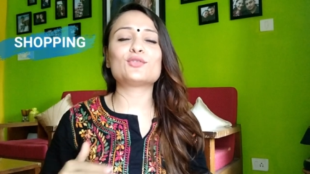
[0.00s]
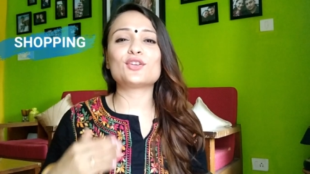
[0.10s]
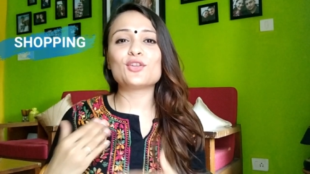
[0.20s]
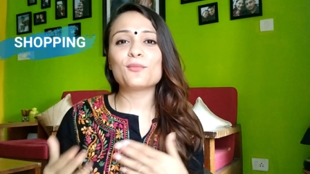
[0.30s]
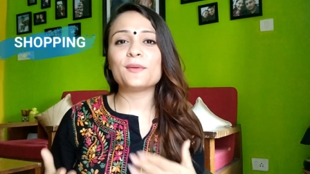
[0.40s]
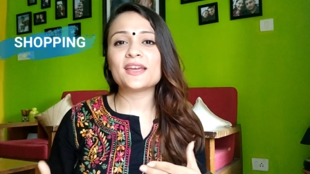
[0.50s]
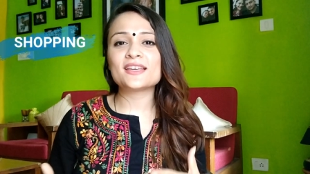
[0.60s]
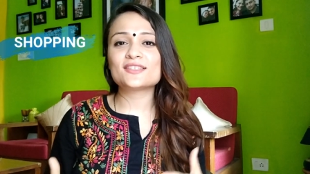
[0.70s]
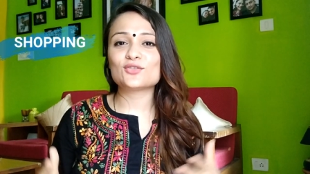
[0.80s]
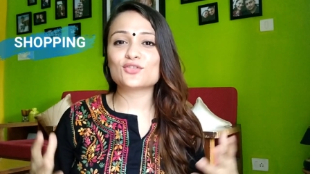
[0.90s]
to a new
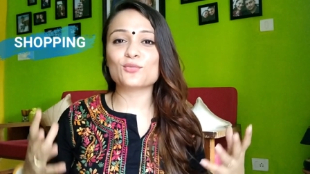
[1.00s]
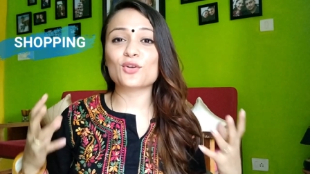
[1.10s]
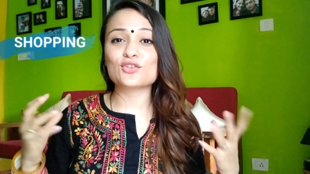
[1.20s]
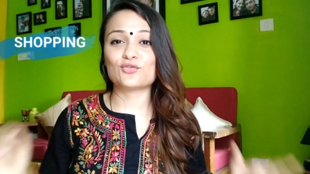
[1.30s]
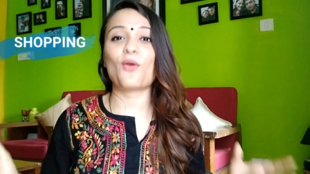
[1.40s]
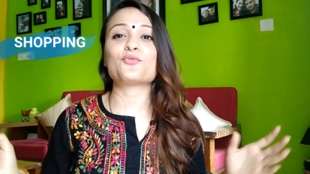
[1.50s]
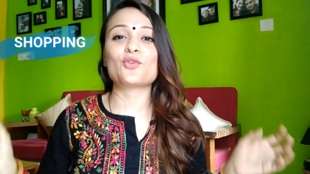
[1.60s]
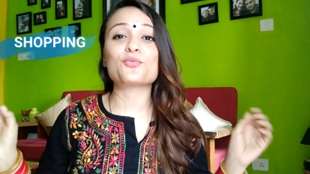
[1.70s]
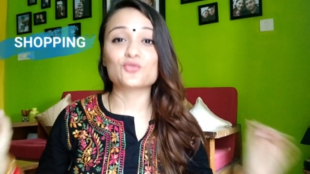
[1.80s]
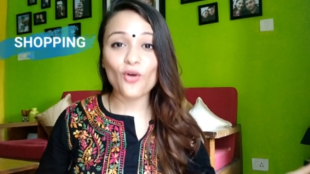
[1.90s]
place you just want to shop,
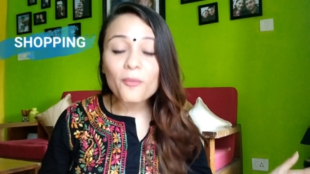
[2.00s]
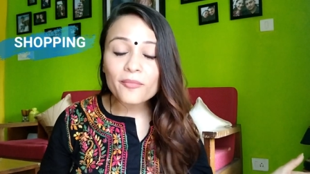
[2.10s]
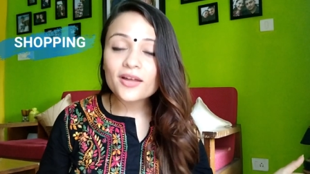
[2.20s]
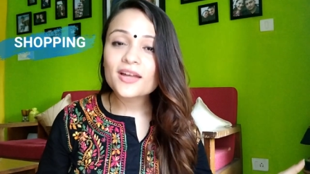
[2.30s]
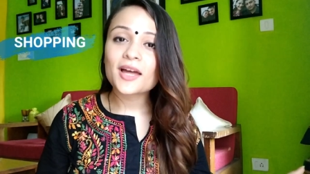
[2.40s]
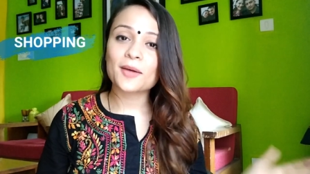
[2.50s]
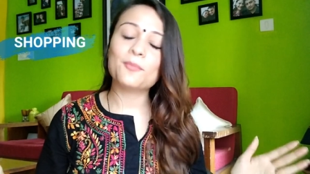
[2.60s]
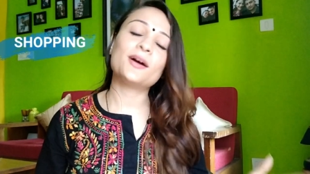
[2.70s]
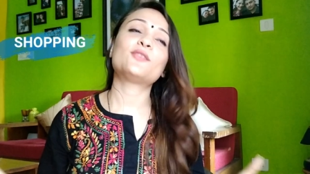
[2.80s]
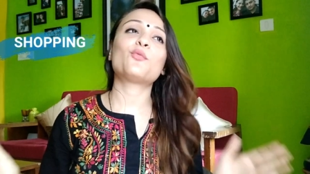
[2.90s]

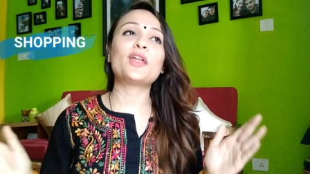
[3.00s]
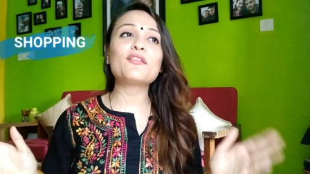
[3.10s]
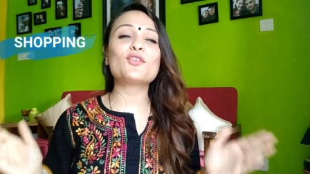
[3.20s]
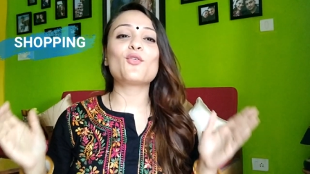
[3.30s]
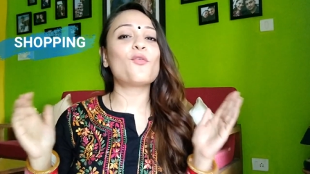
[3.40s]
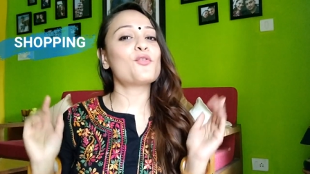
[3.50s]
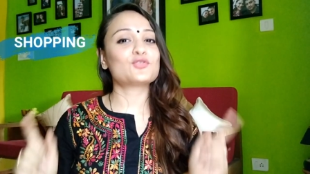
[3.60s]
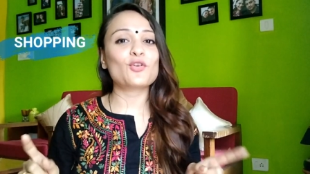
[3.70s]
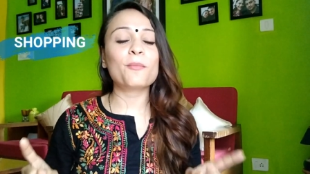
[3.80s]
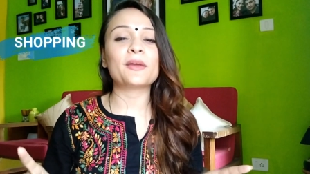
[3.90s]
but whenever you go for
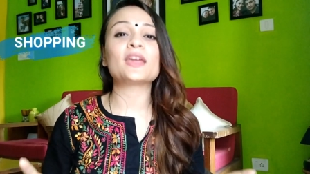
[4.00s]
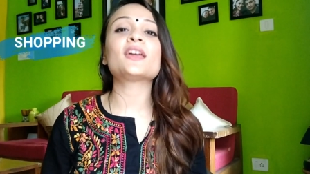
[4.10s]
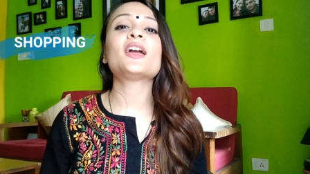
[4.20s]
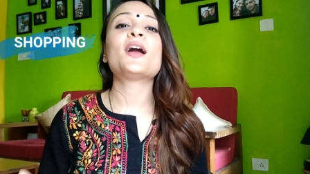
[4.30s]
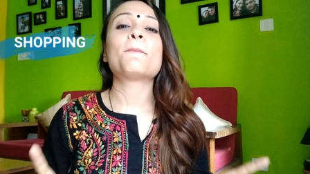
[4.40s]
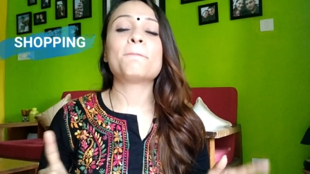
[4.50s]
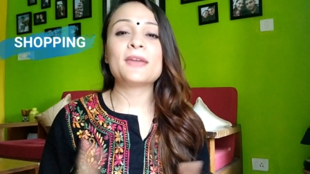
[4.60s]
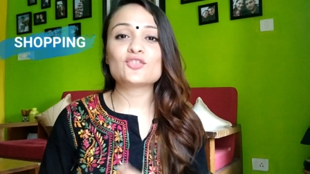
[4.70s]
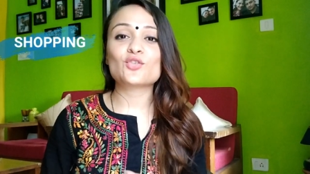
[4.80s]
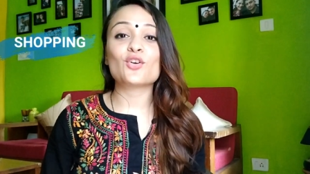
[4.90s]
shopping,
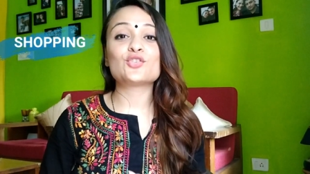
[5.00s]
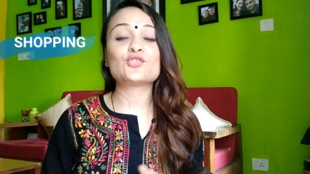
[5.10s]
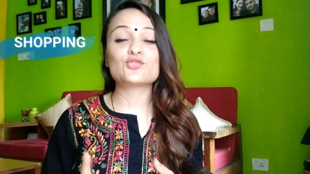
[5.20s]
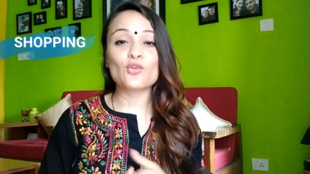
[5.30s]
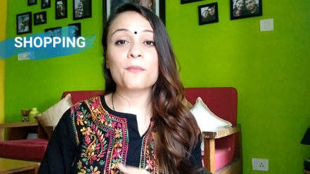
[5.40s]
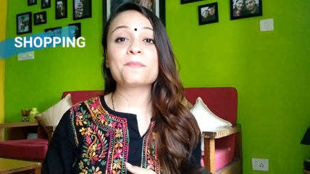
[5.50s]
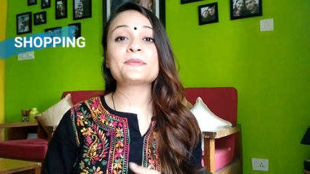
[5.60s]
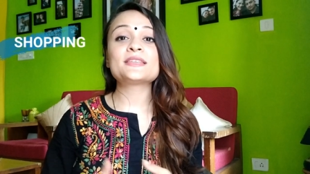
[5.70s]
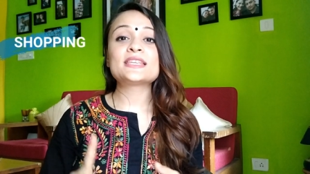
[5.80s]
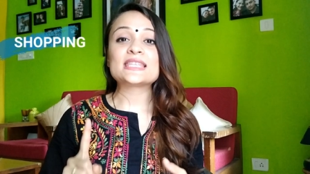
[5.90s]
make sure you shop
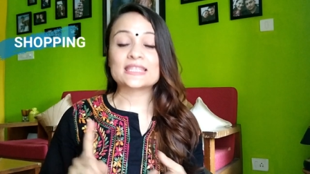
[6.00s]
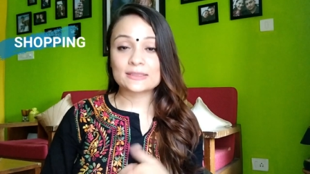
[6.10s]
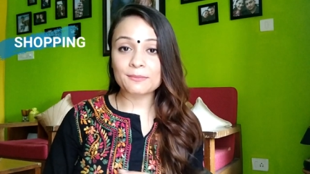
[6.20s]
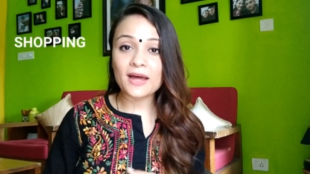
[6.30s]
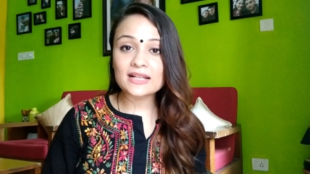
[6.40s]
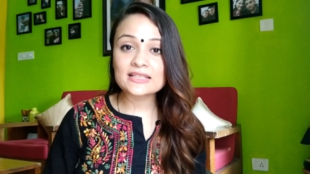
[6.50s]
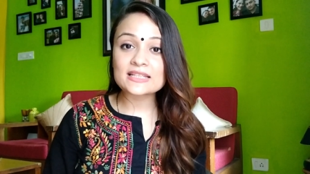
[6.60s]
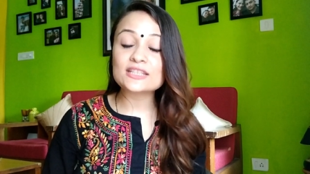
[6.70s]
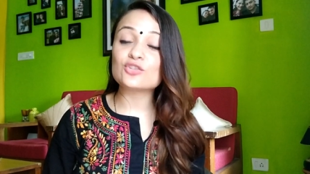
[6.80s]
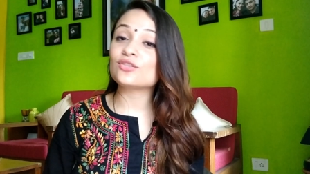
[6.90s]

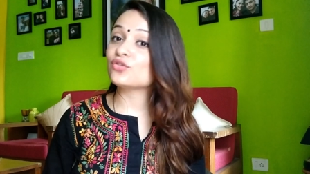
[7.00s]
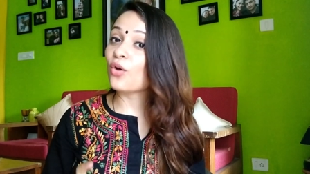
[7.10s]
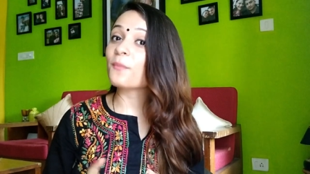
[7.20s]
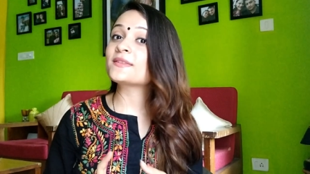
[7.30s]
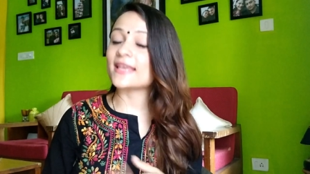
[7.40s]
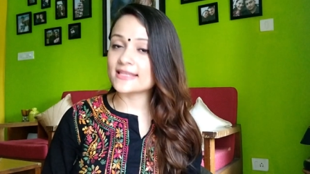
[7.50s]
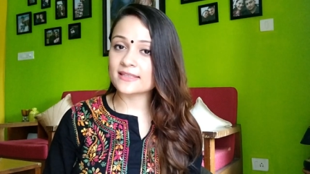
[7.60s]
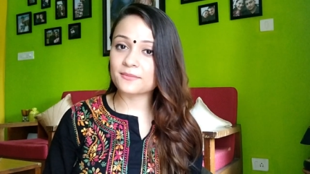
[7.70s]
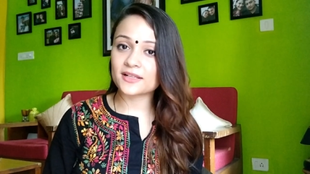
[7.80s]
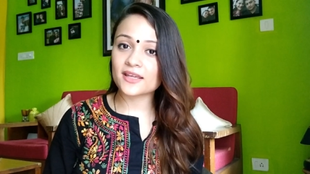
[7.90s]
smartly, you shop
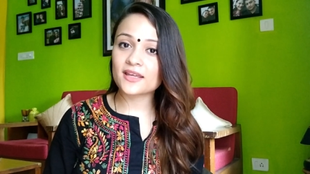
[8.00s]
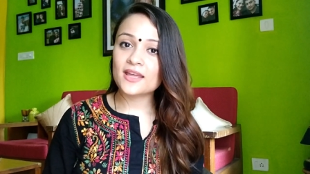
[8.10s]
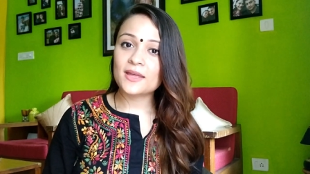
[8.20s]
sensibly.